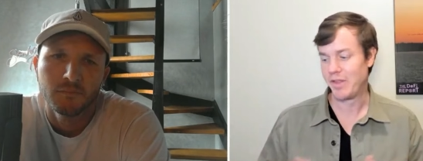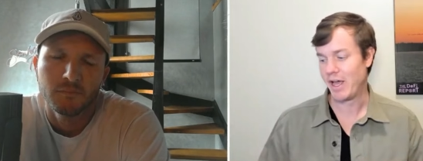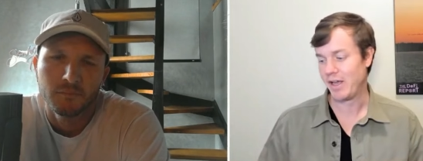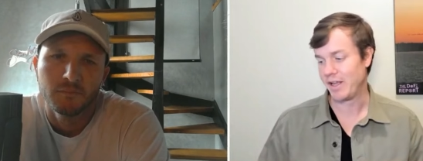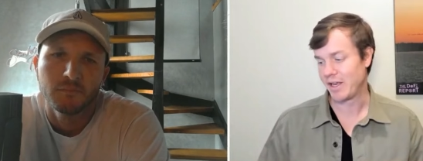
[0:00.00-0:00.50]

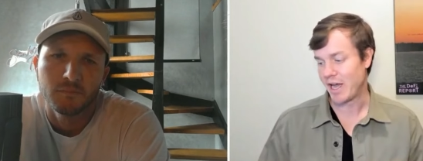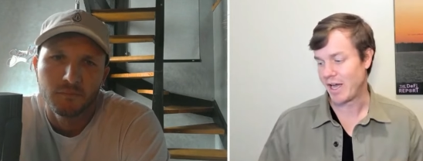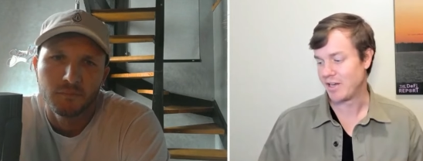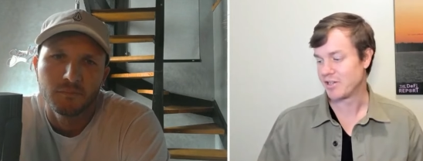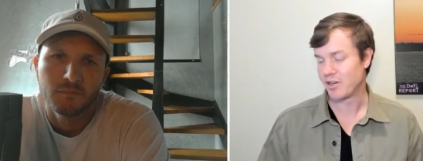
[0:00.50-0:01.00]
Speaker 1: that. And it kind
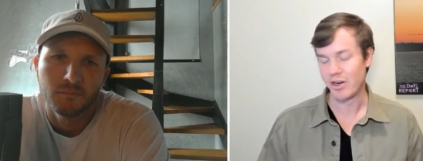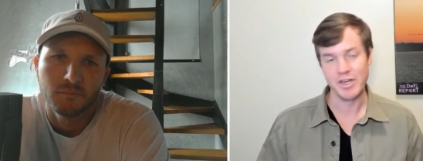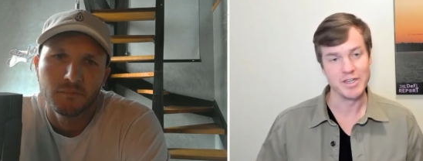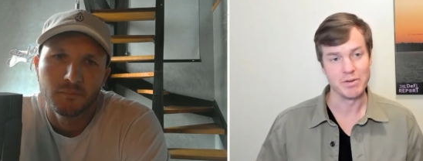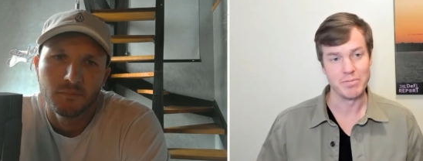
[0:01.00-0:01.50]
of just turned
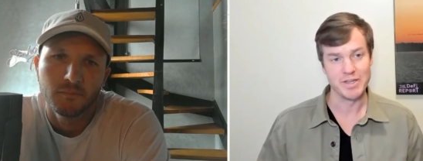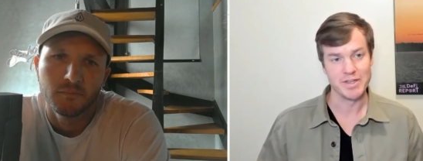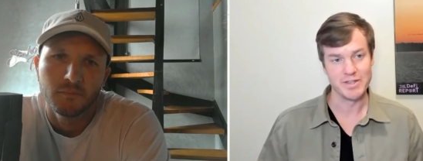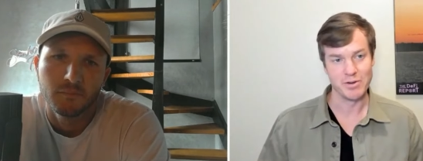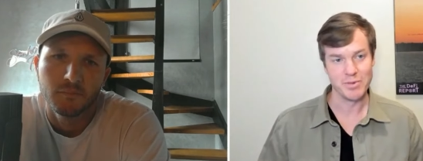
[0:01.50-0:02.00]
into a
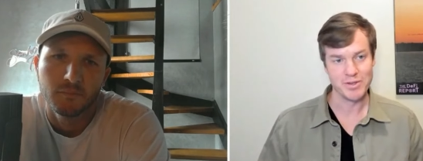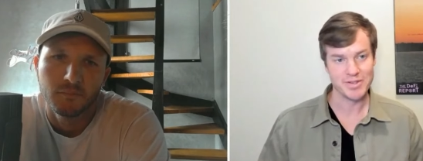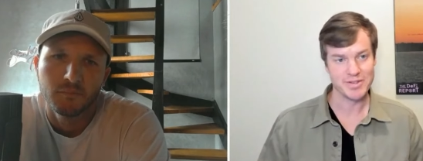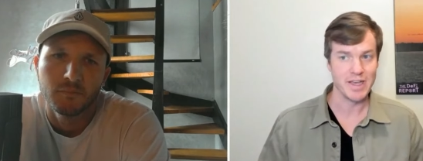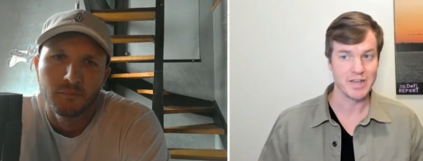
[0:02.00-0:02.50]
business
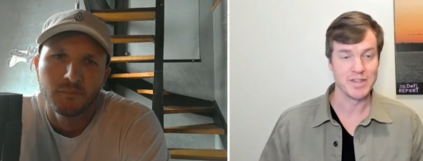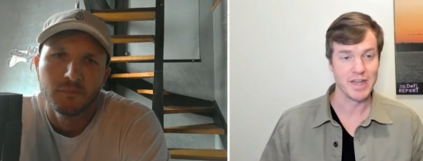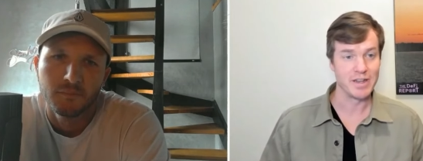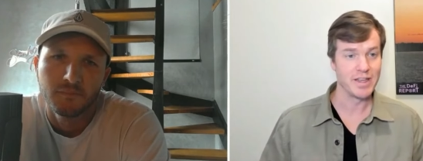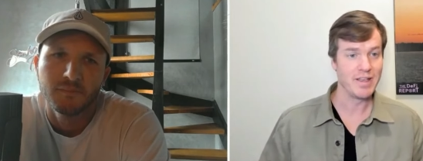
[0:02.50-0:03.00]
almost
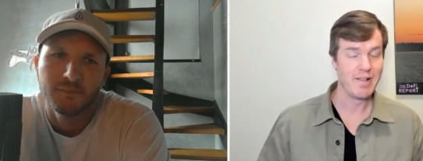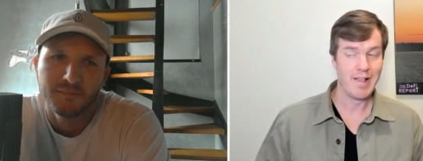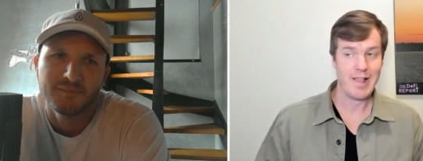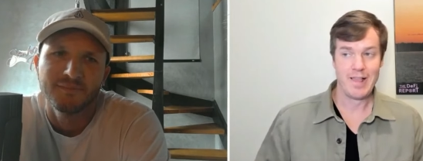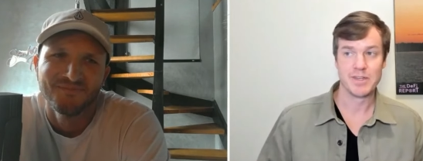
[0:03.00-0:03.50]
accidentally
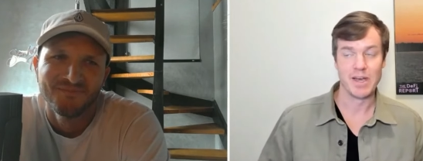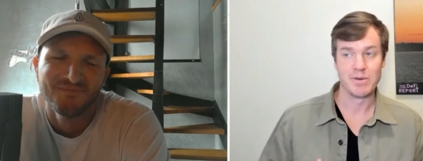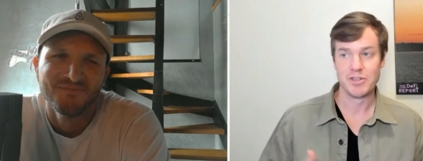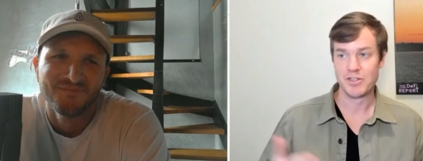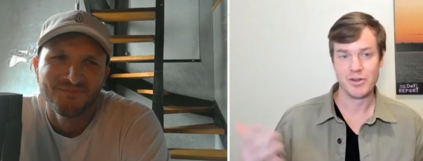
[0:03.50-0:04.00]
because I
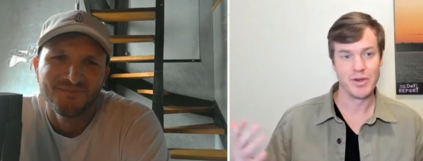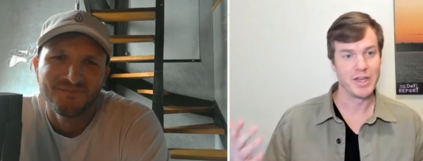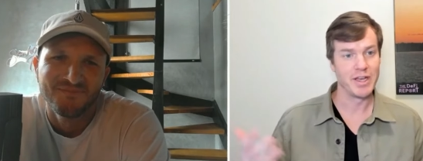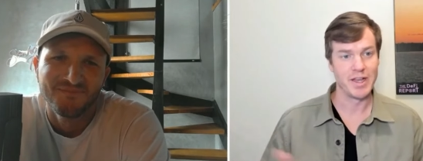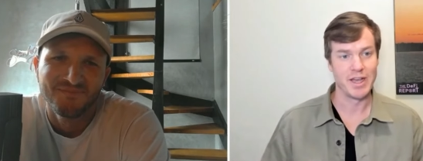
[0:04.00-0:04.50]
was just doing
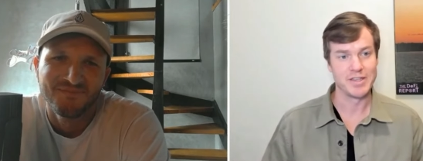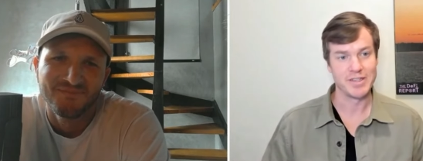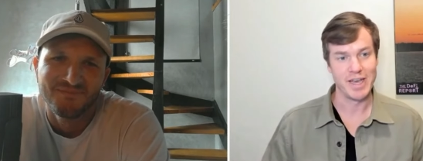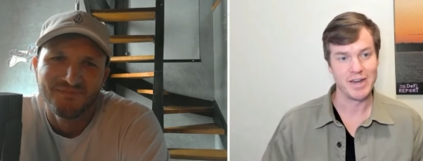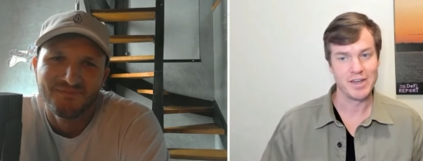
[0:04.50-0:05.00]
it as a
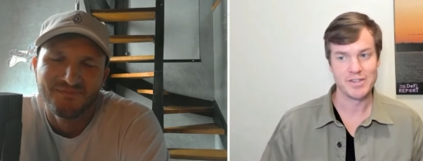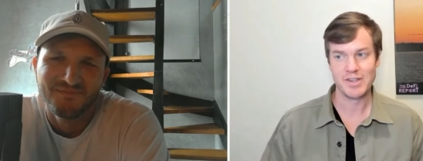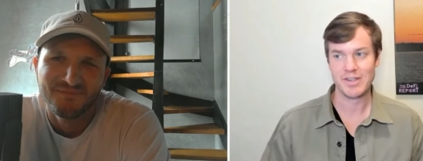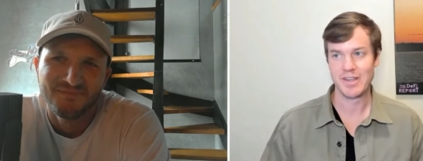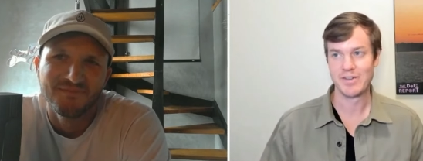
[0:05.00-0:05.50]
side
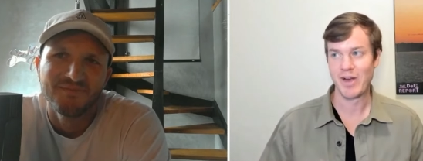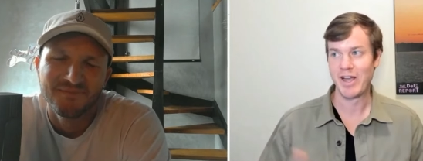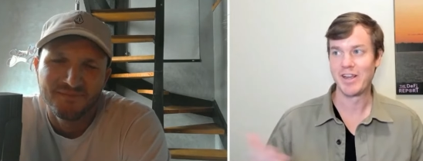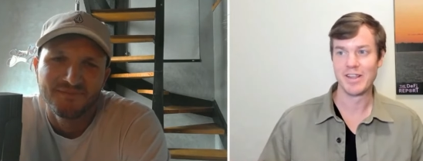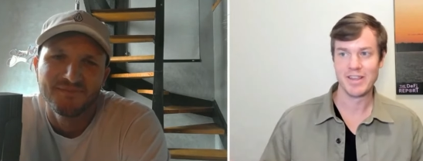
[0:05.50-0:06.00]
hustle and
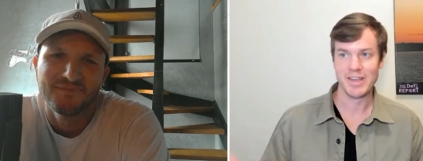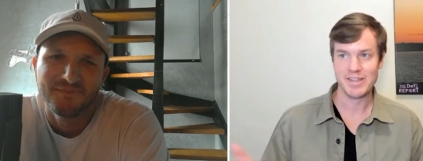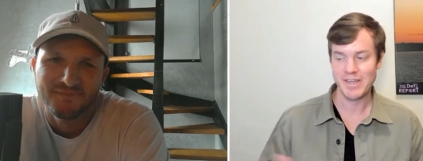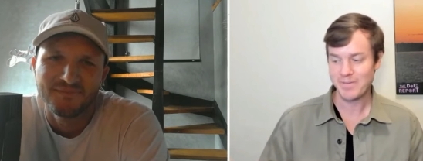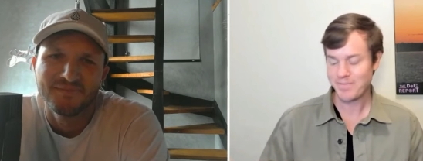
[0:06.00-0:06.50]
writing on
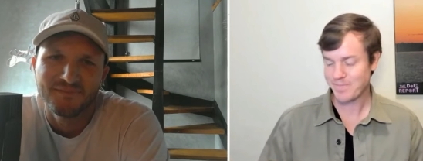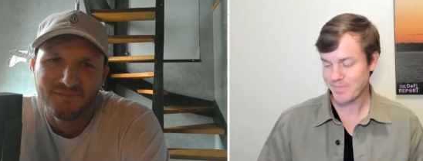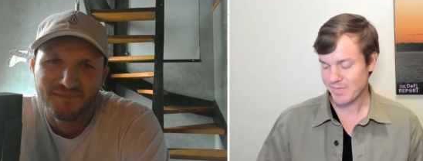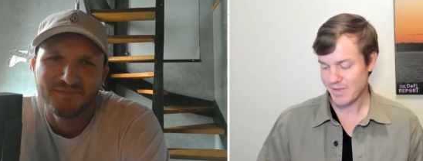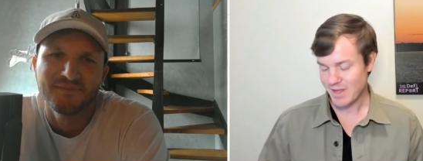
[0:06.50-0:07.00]
LinkedIn.
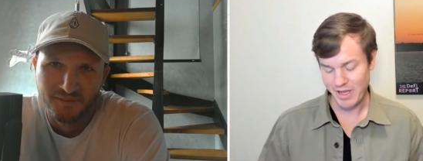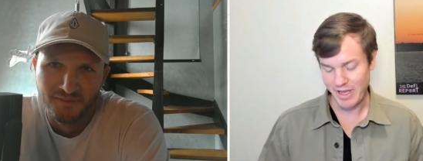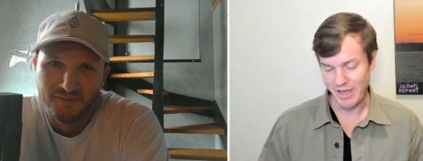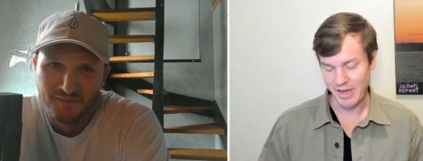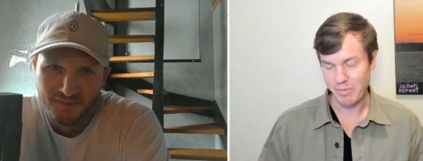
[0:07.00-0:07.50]

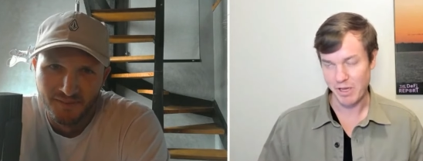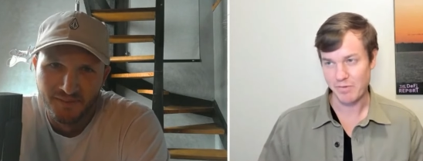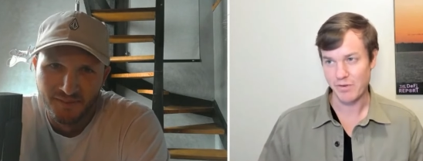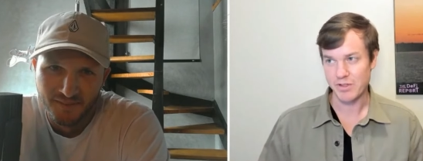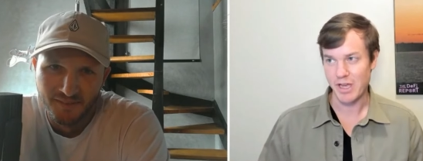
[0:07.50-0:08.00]
And I've been
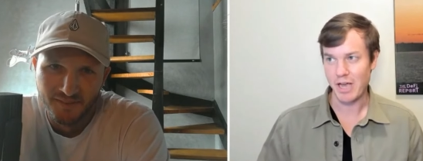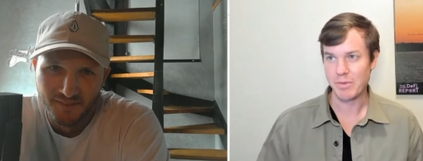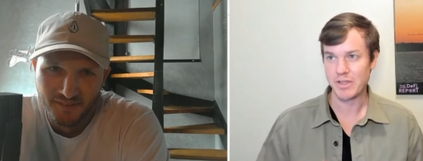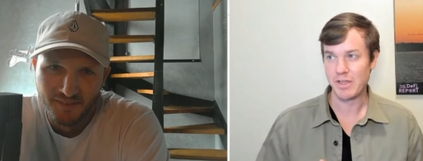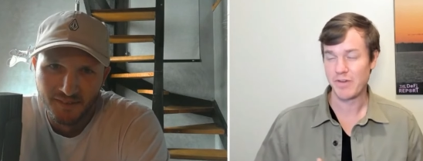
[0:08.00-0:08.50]
full time
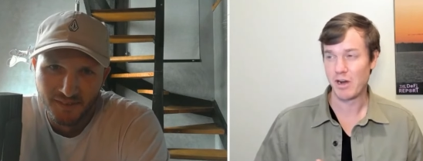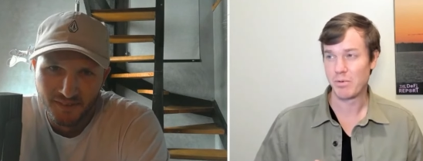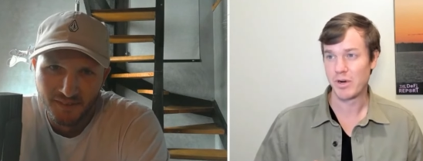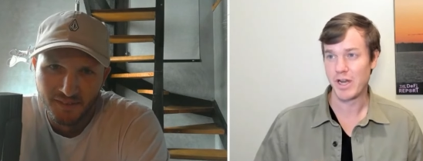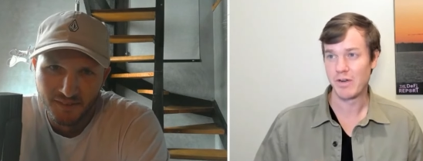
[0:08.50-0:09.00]
with the DeFi
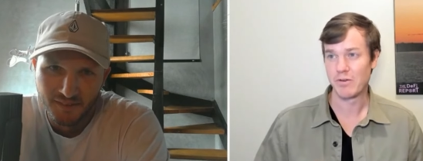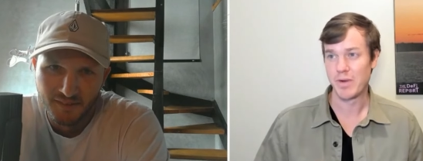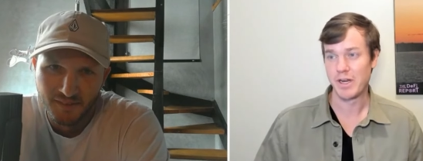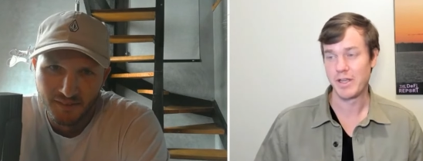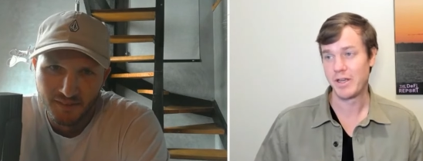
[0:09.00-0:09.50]
report now for
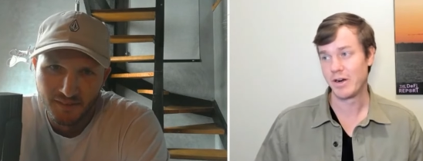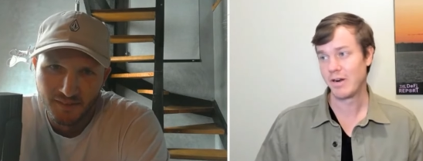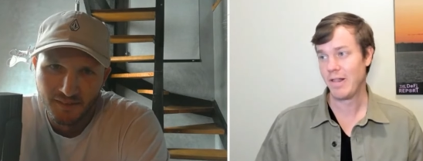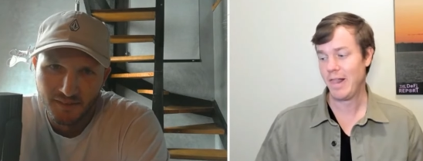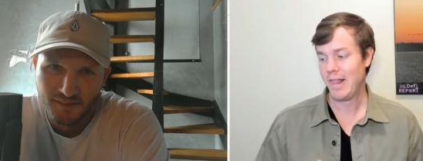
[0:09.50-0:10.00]
about a year.